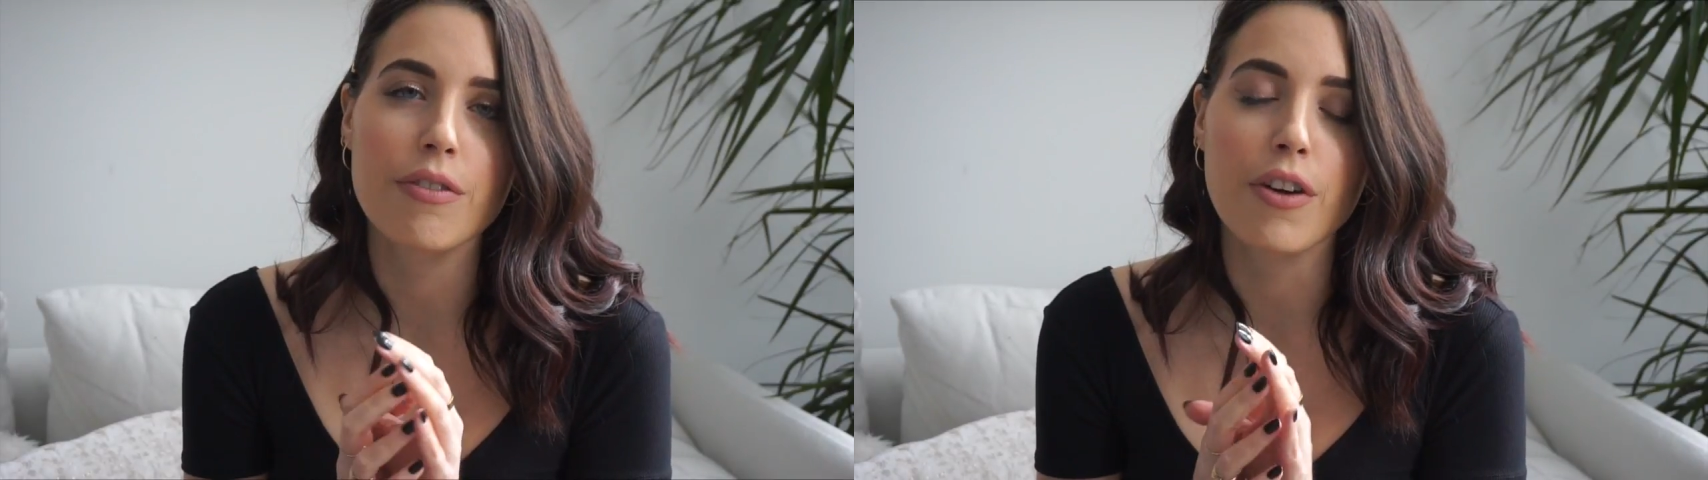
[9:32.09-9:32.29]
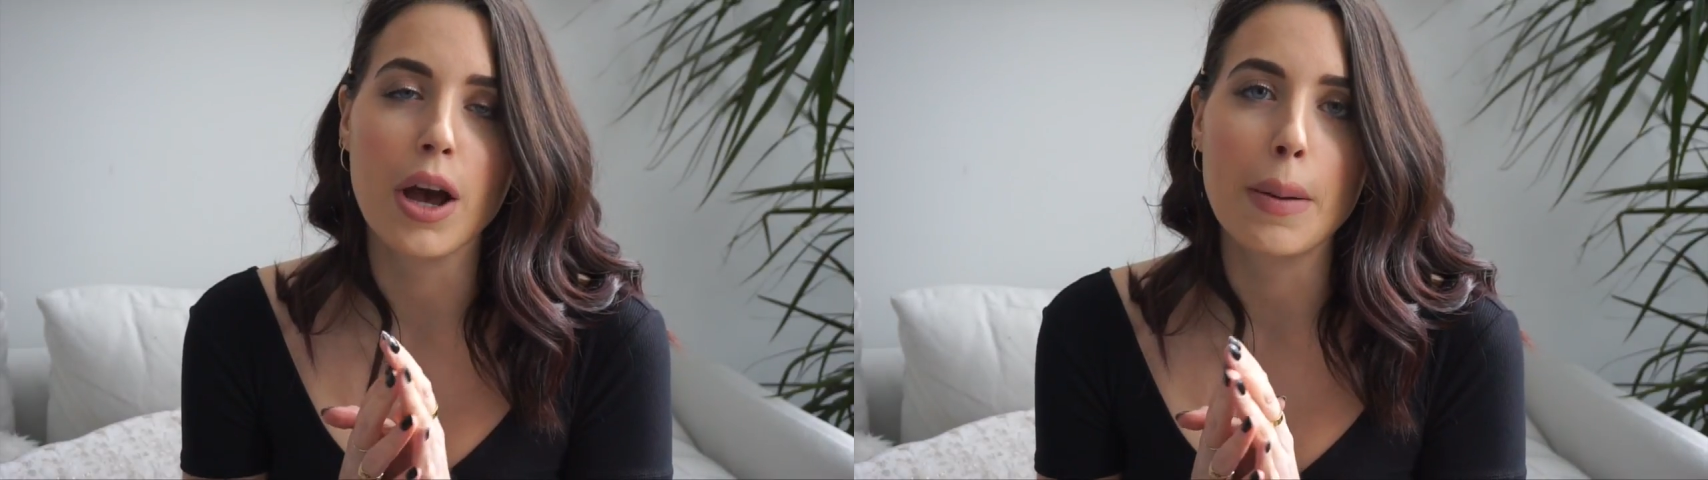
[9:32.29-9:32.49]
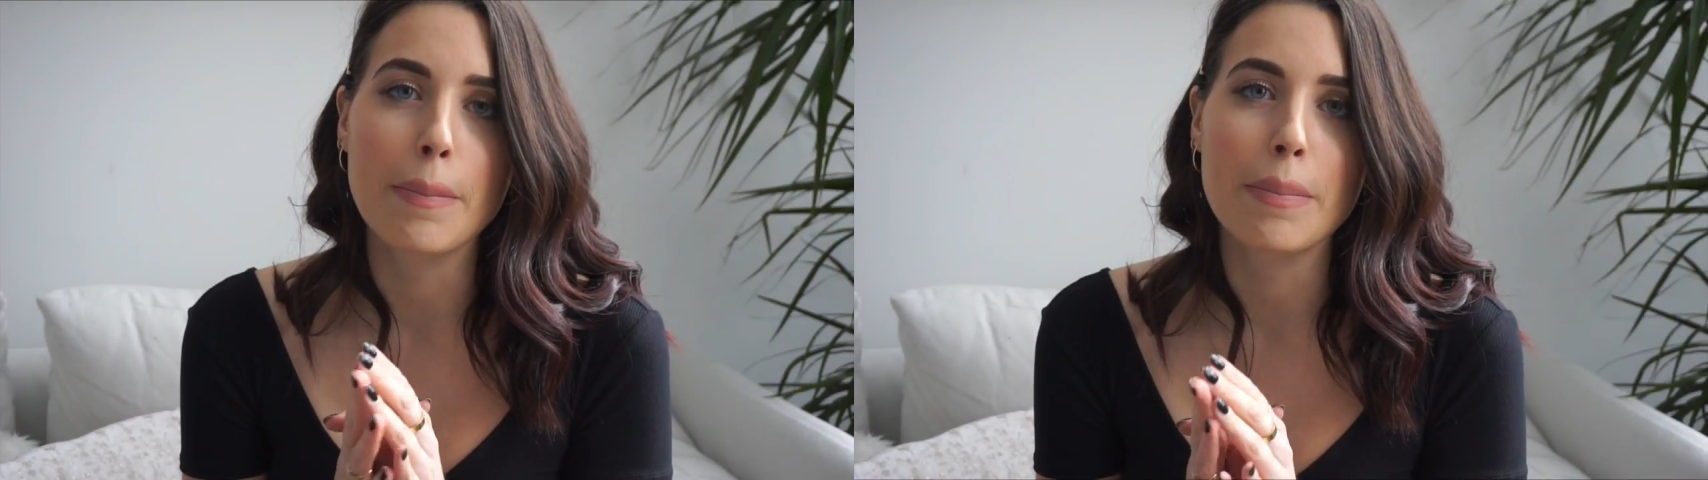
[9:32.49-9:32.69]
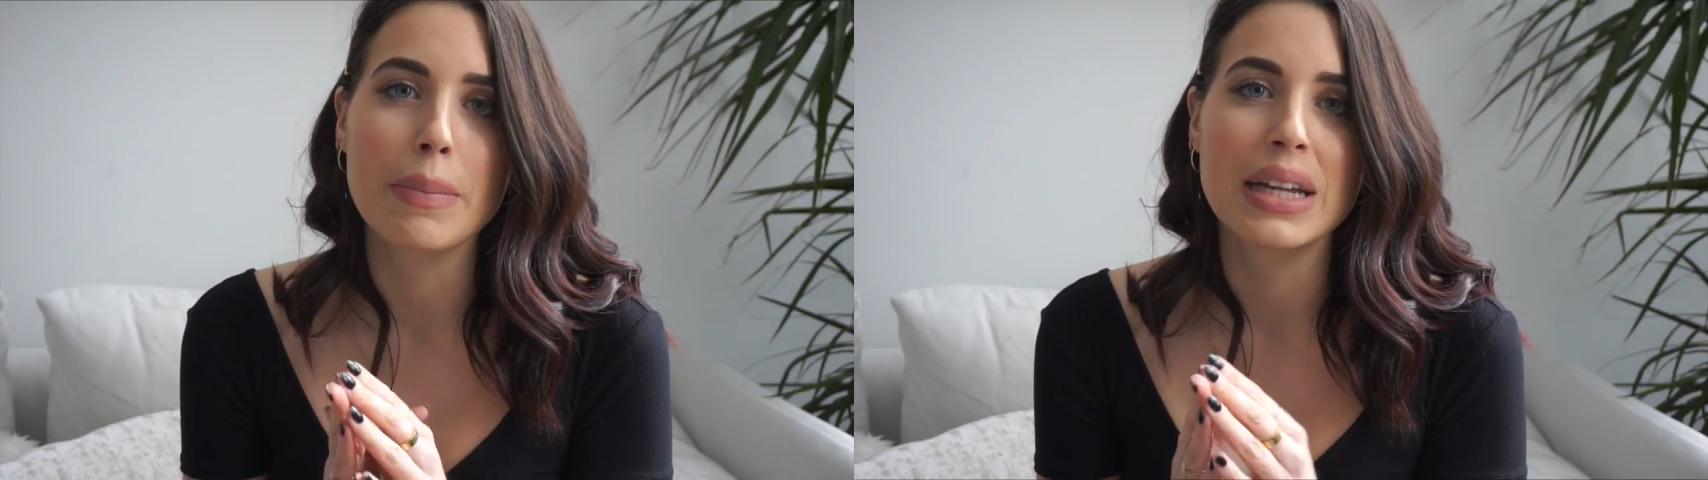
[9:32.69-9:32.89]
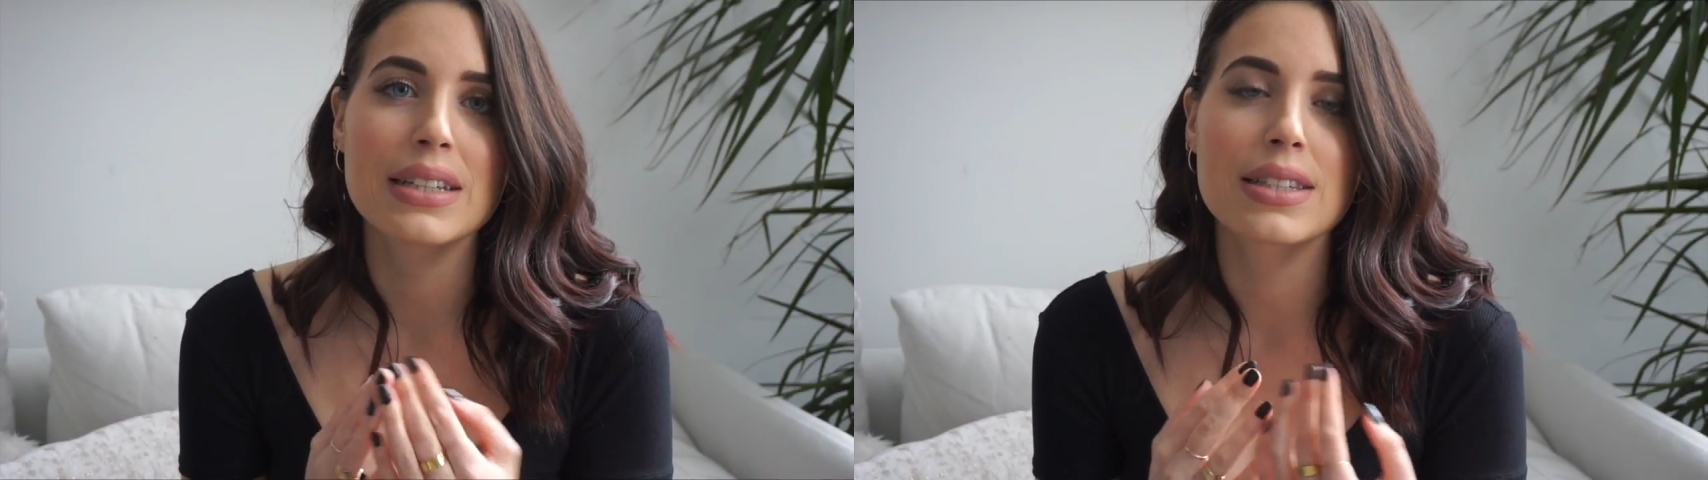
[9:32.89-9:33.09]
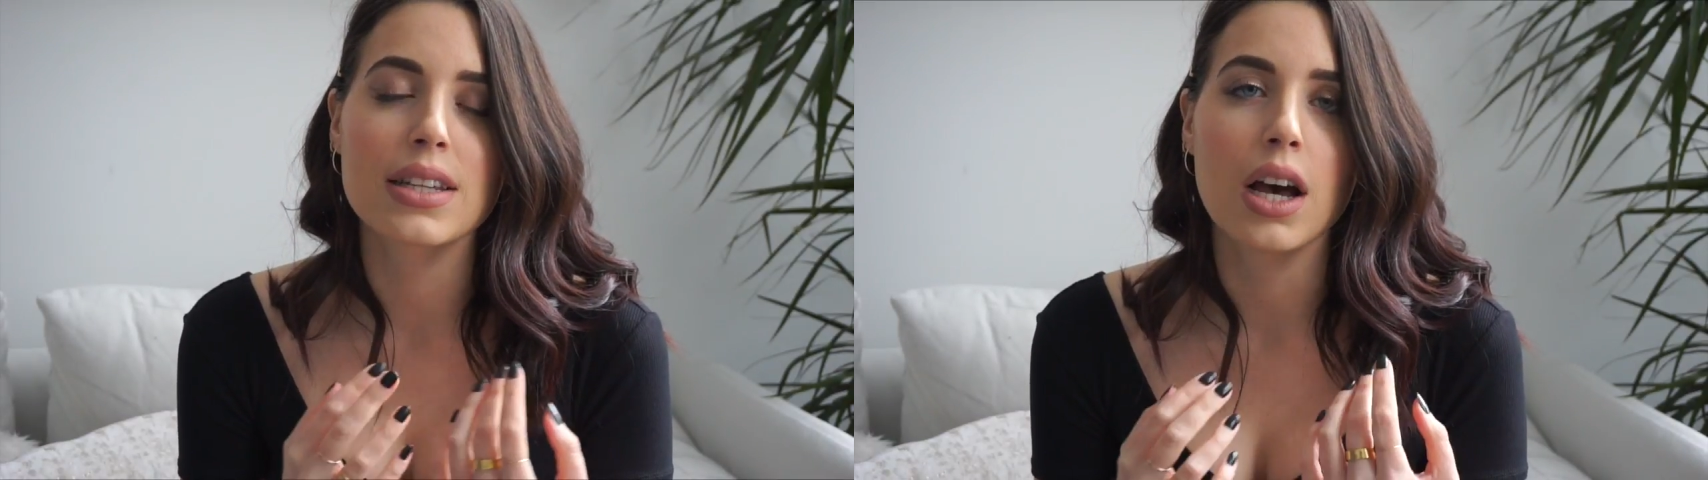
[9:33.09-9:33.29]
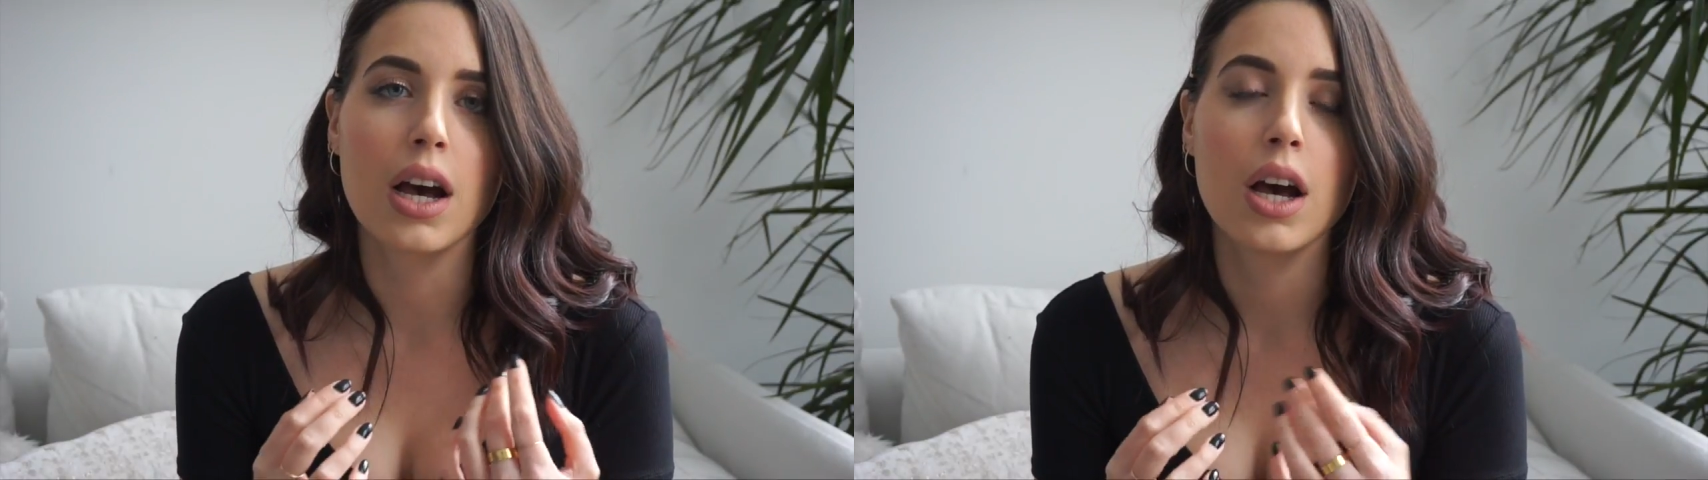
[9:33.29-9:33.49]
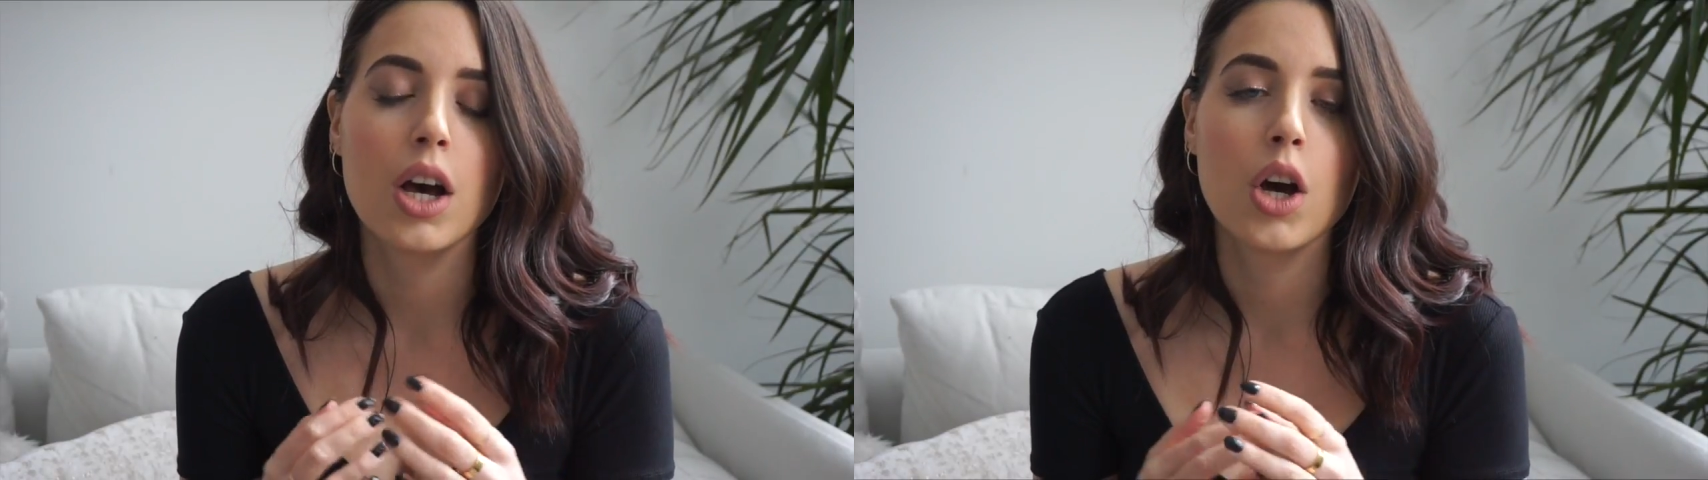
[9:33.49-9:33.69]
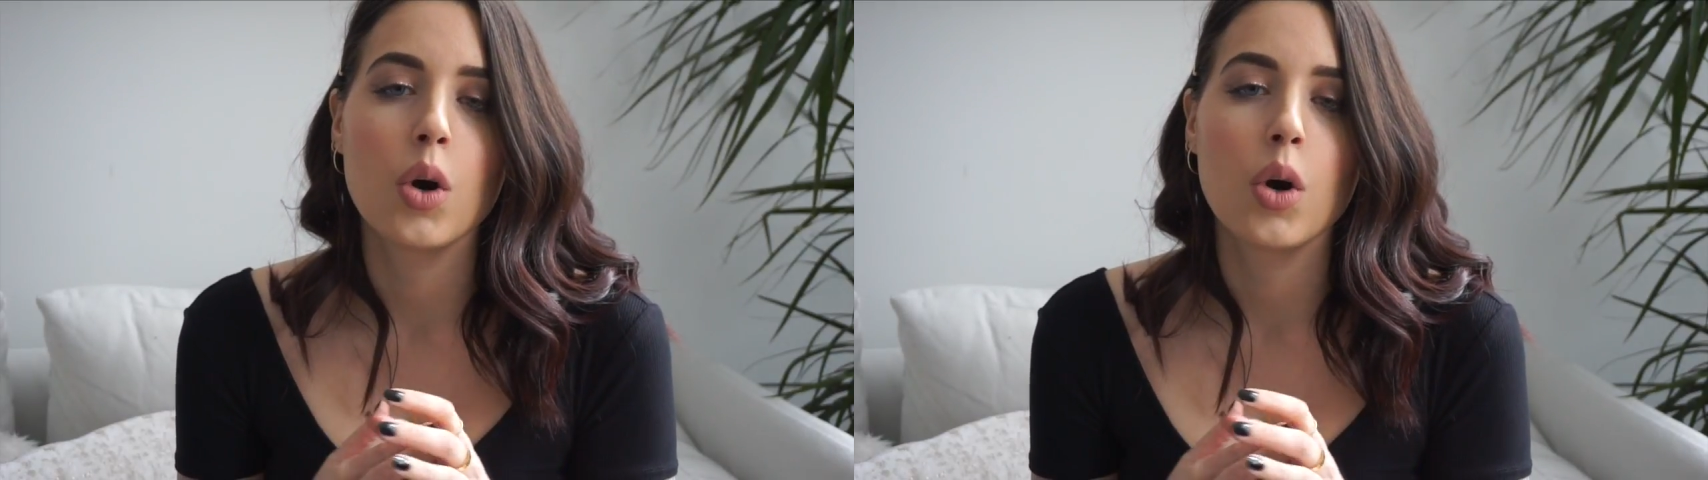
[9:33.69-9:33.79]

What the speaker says: from Melissa